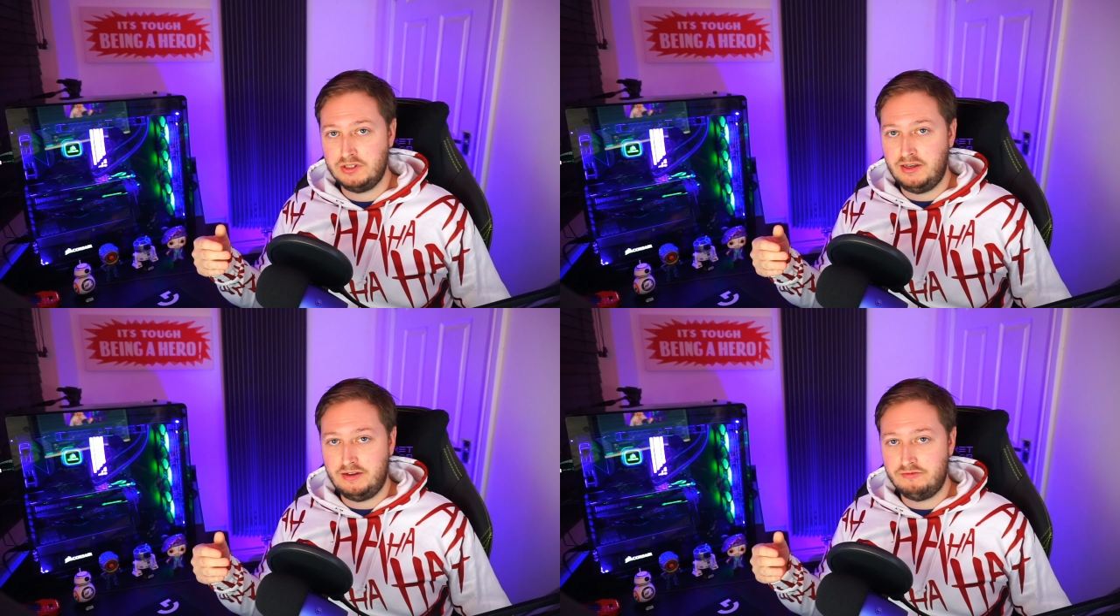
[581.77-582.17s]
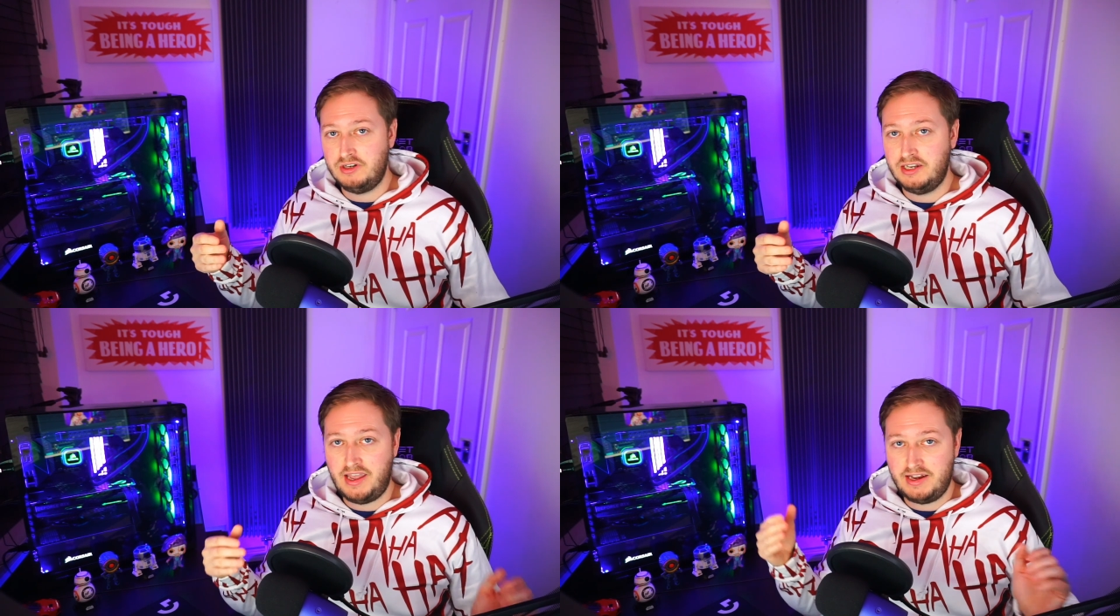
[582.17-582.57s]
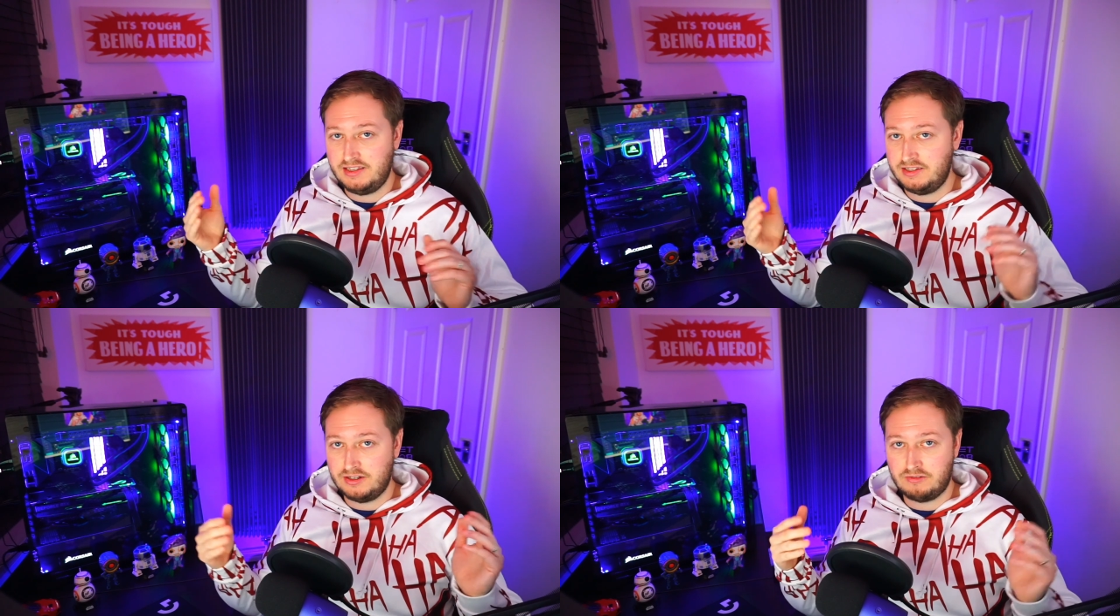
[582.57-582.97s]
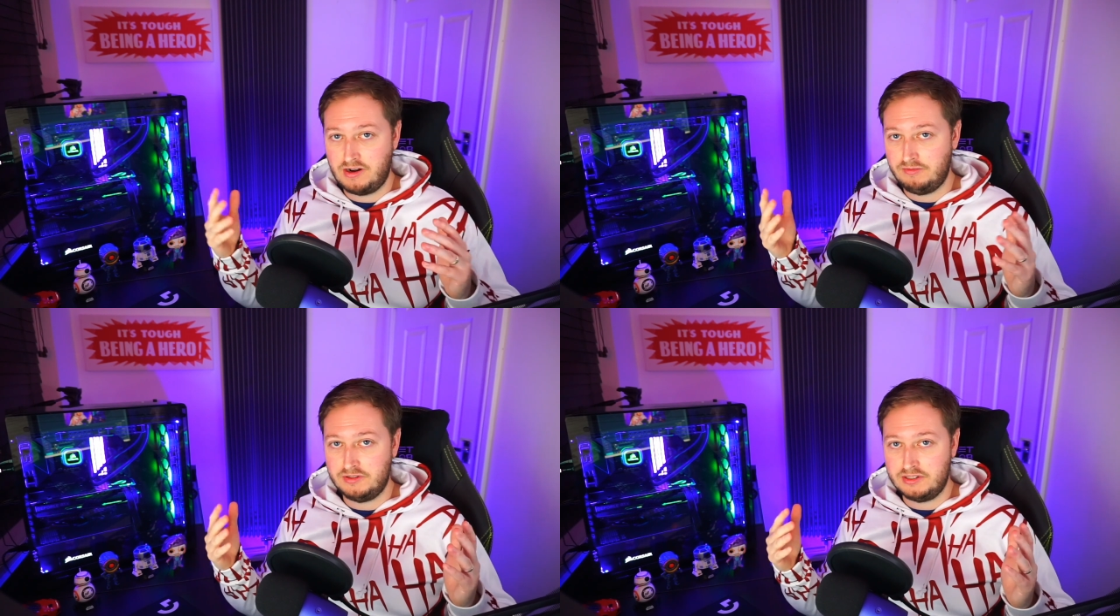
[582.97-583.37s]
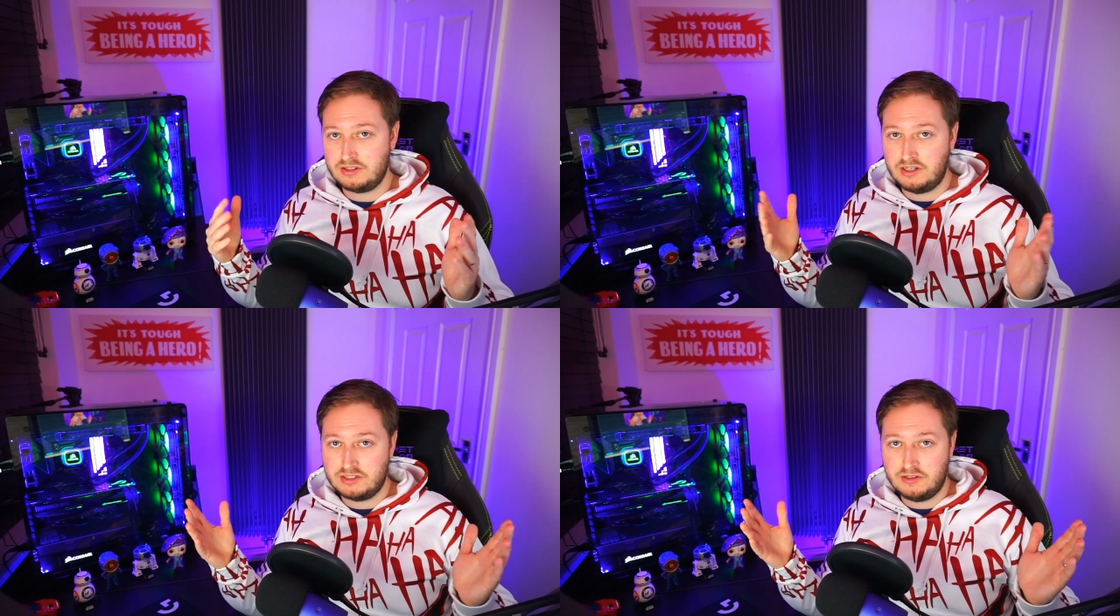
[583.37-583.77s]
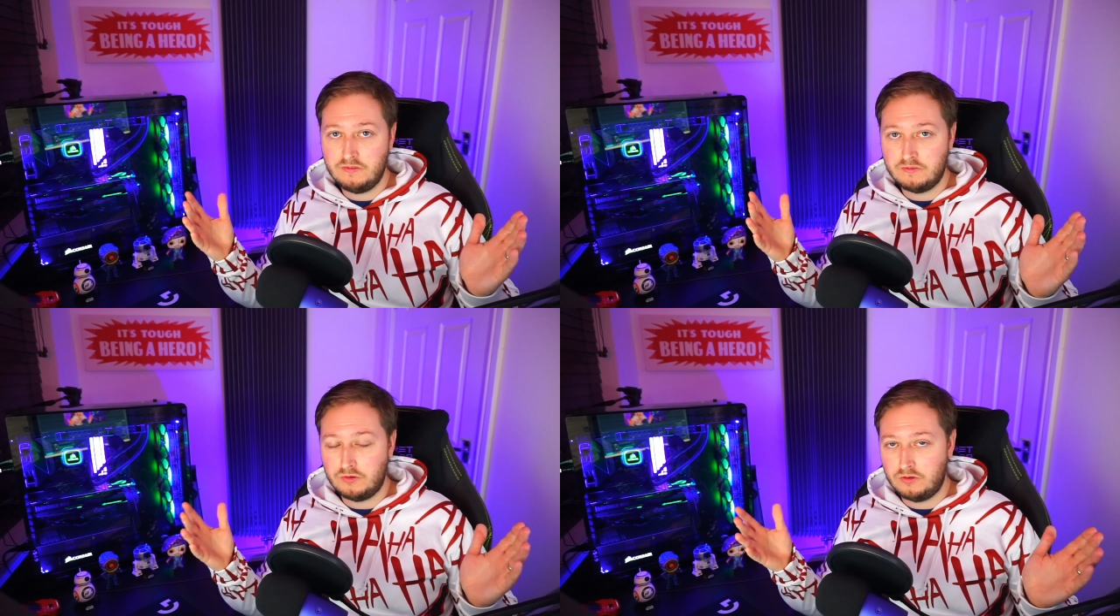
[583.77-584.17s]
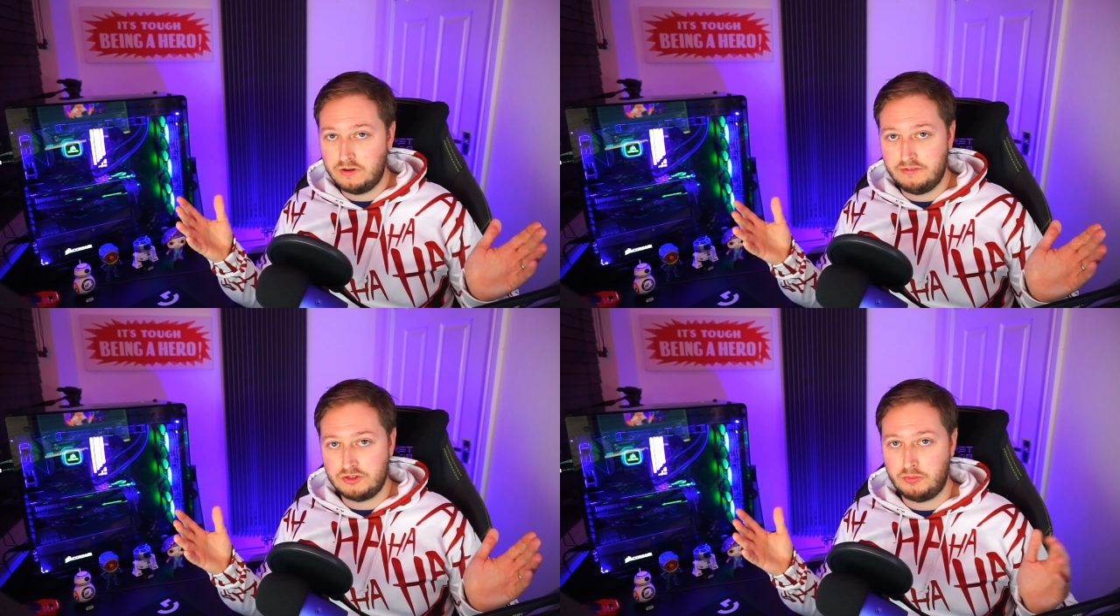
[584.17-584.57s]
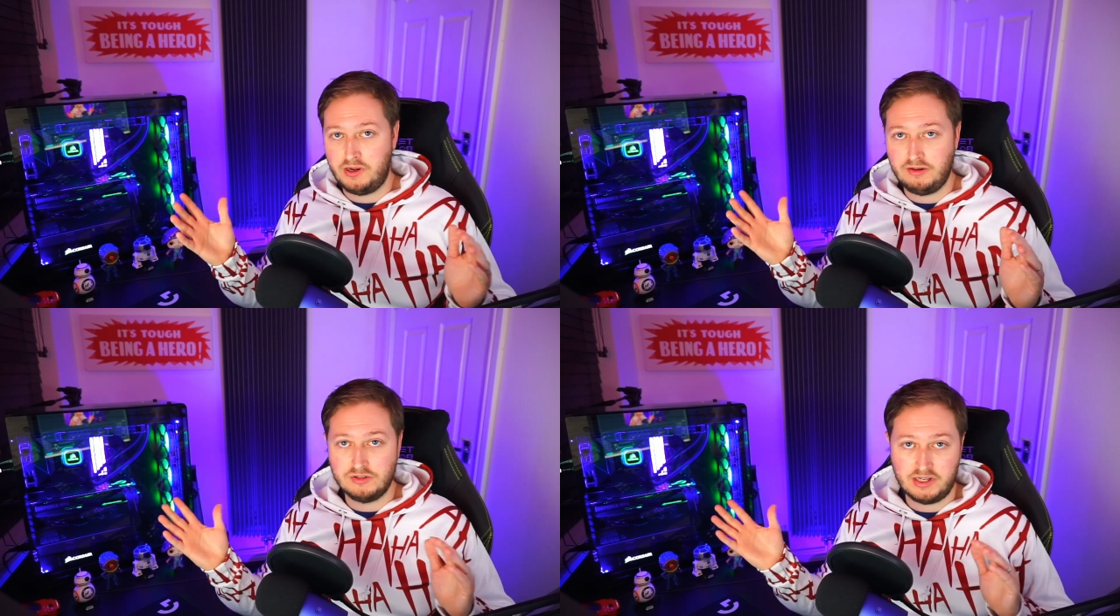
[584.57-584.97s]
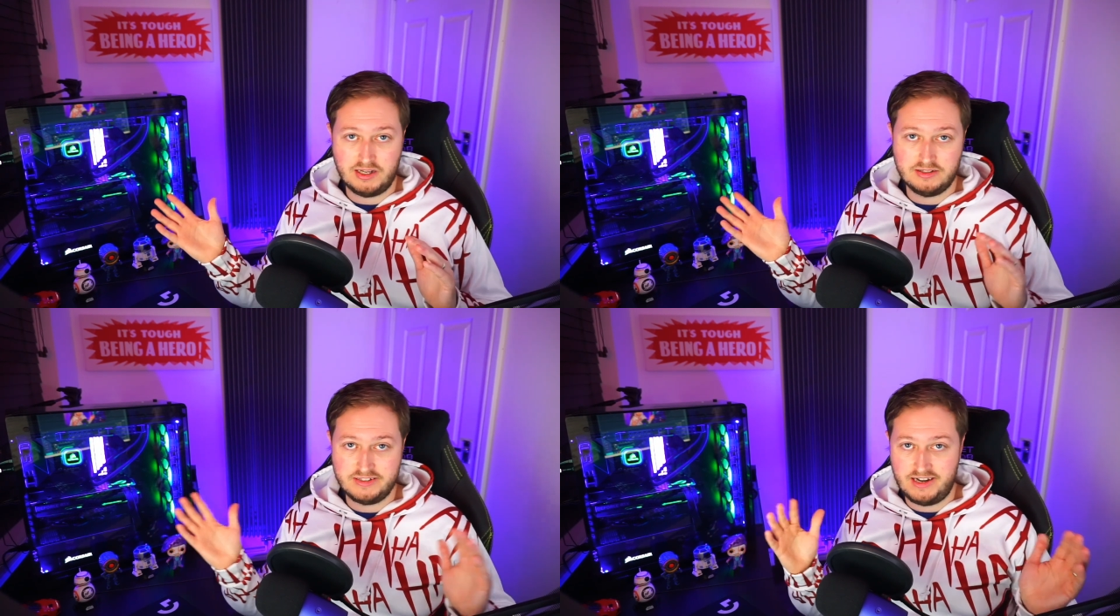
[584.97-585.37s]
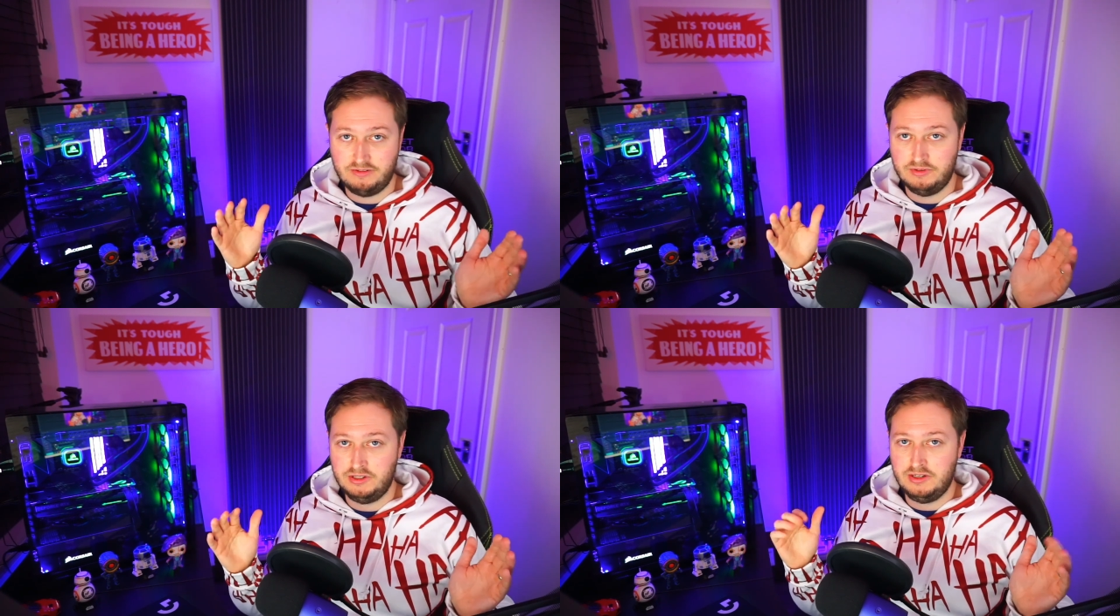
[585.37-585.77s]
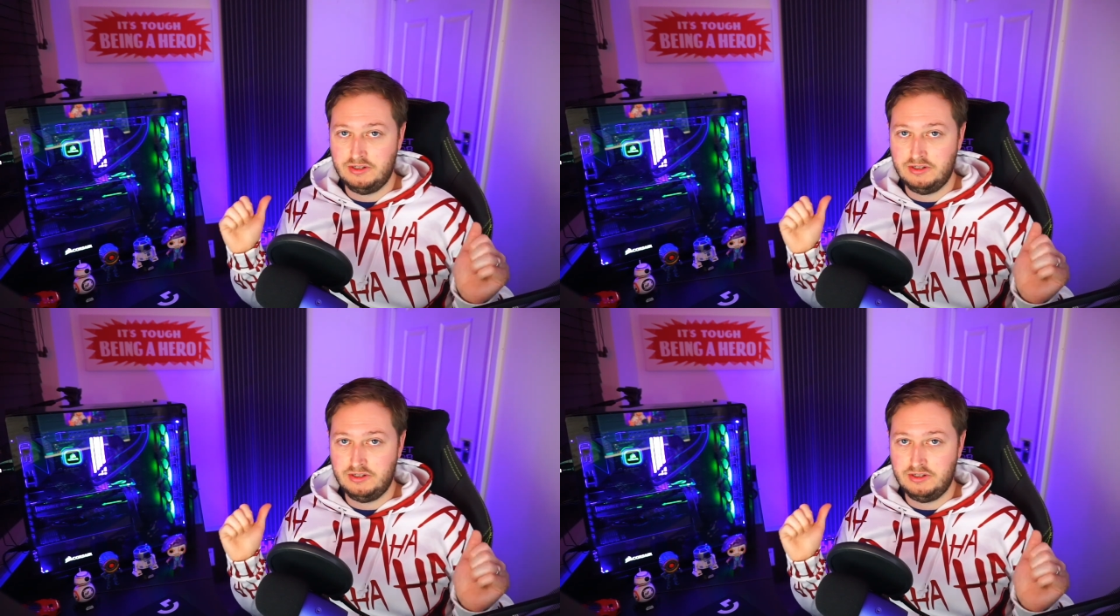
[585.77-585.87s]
and really anything around this, let's say £400 or £500 and down,